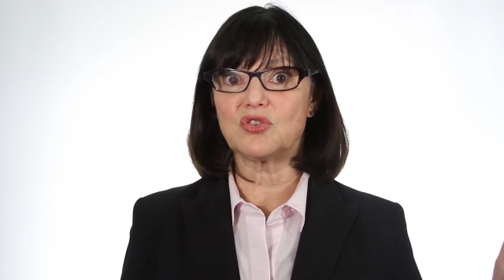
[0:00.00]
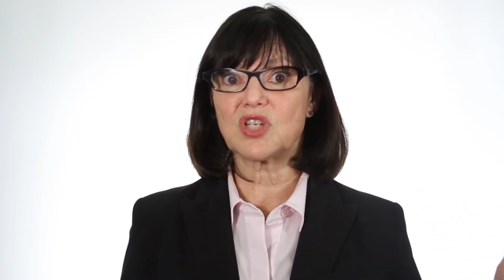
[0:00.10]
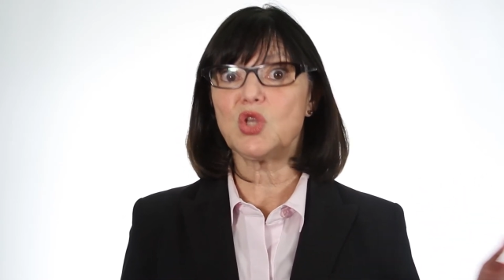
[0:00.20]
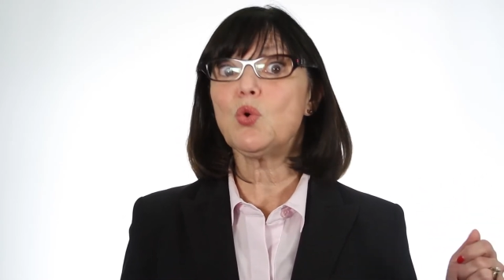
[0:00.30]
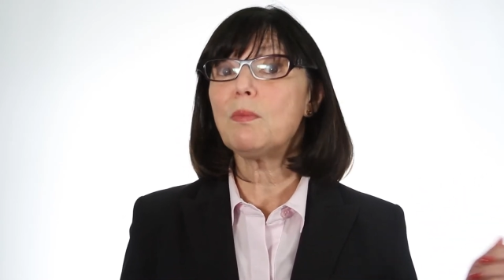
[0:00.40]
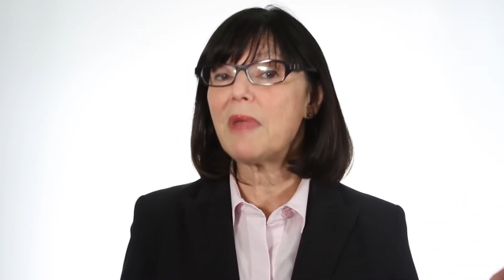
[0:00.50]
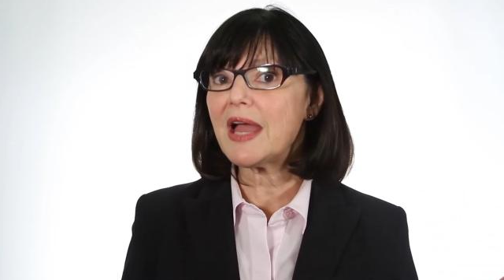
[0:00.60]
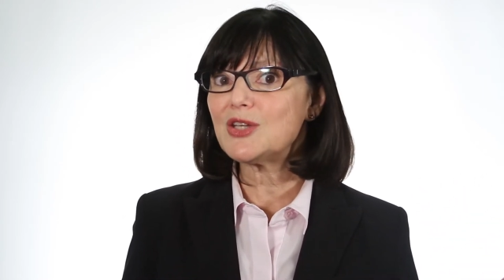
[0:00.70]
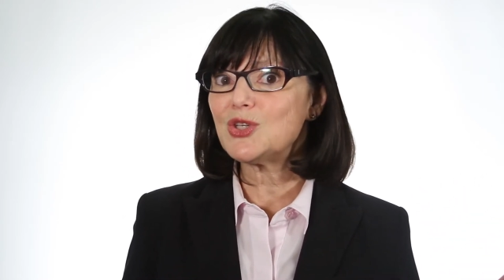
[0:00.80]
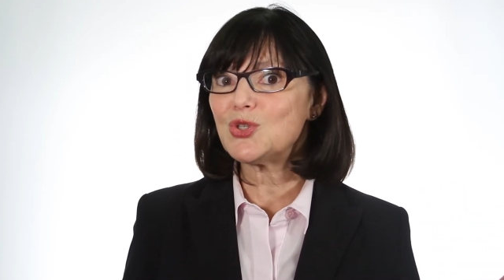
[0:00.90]
Can you
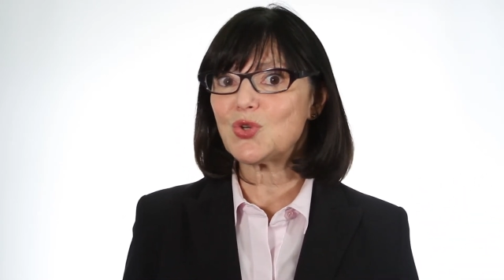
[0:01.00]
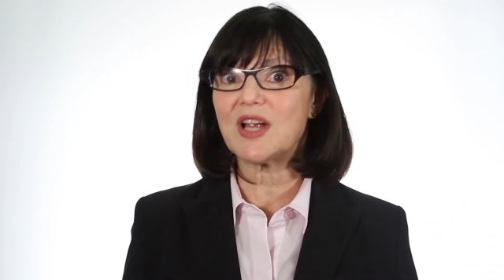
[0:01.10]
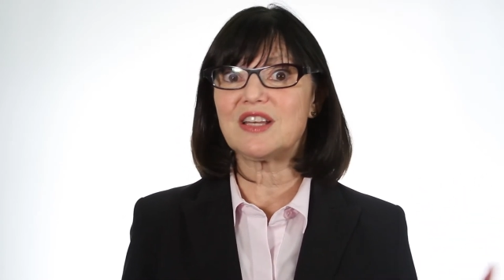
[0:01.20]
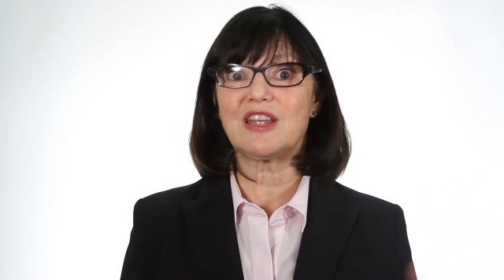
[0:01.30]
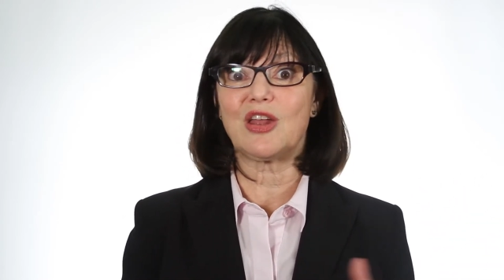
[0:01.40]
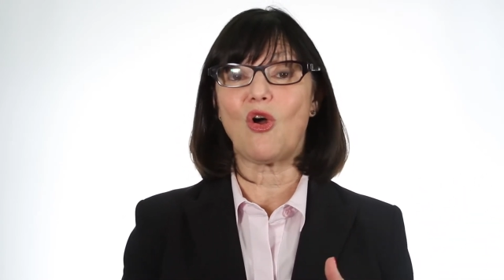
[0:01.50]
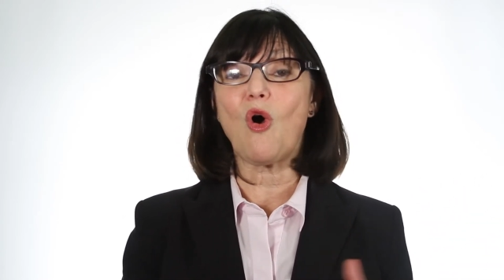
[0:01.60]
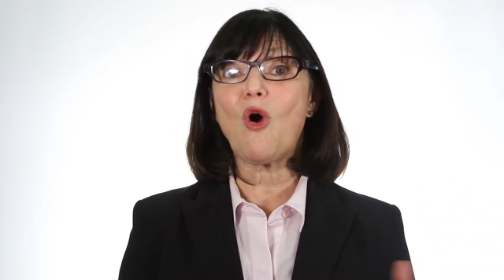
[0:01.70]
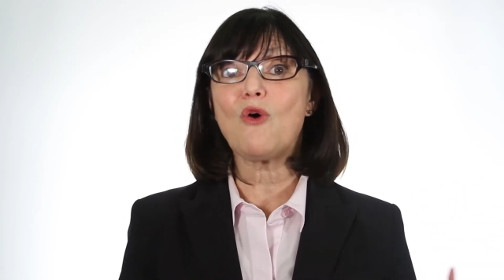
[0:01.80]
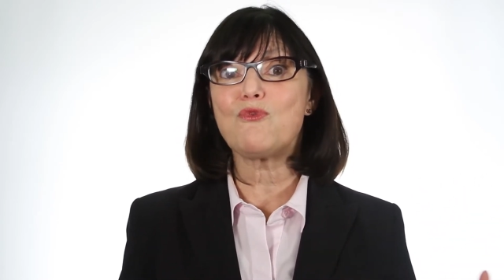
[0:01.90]
imagine trying to get
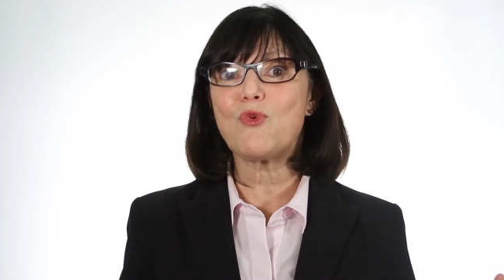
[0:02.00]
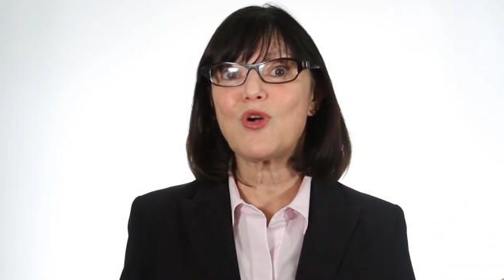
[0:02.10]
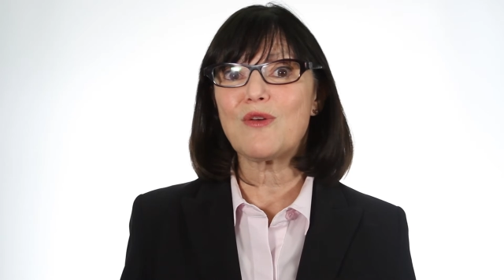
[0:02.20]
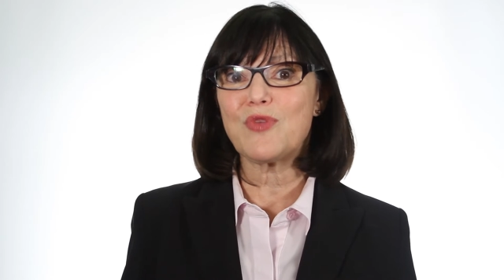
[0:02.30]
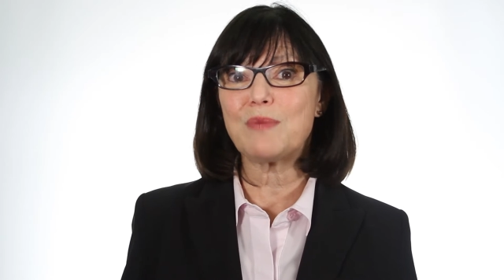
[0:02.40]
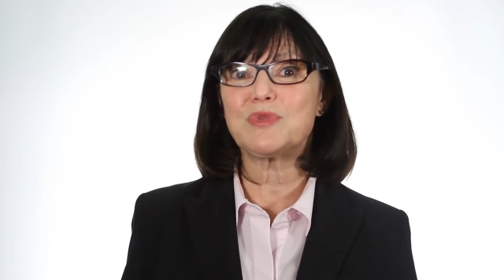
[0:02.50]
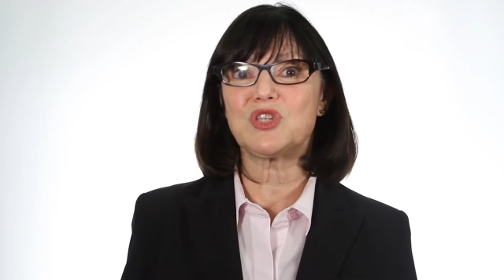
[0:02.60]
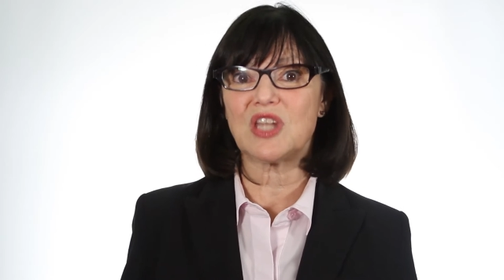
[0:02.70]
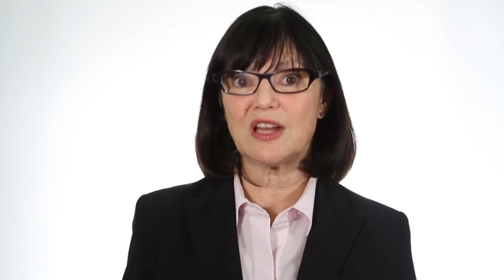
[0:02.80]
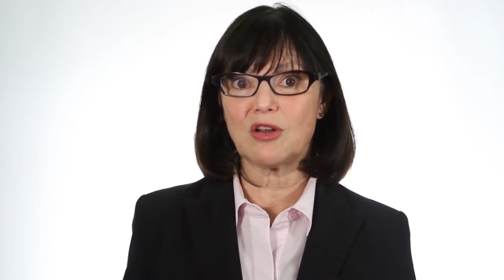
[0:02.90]
all 4 of them to
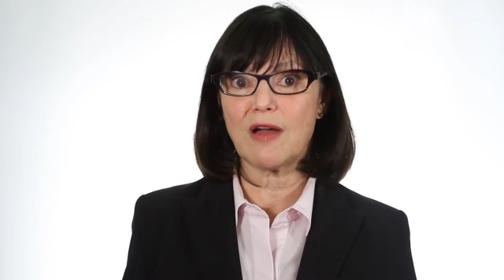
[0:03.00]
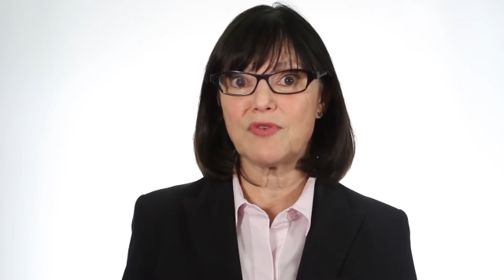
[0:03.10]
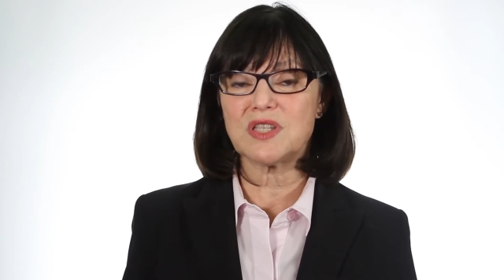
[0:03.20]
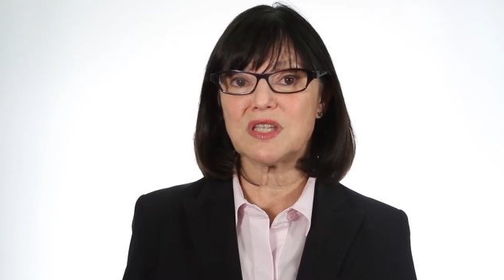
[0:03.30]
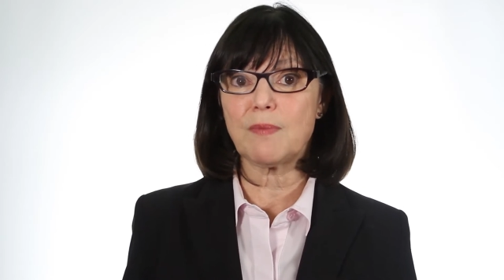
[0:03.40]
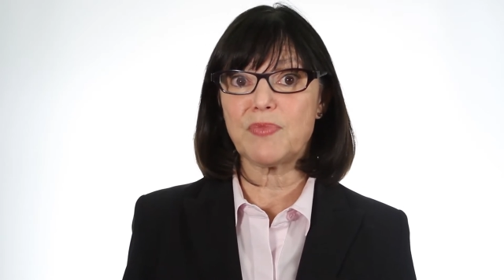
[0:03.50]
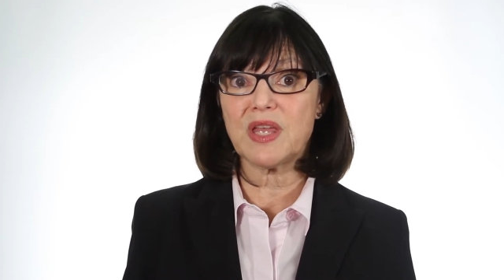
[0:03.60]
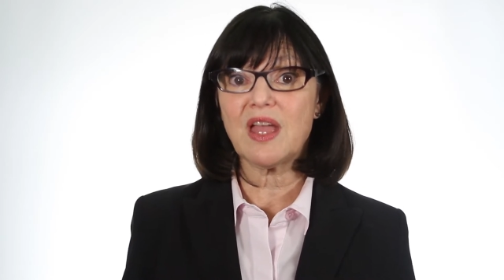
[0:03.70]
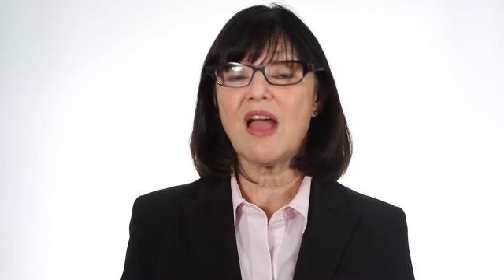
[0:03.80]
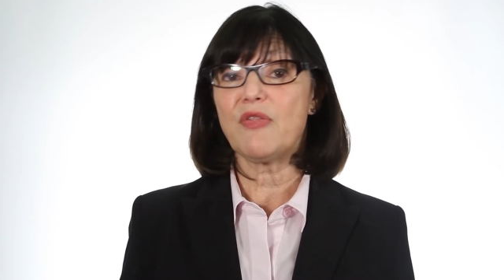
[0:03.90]
sign off on something?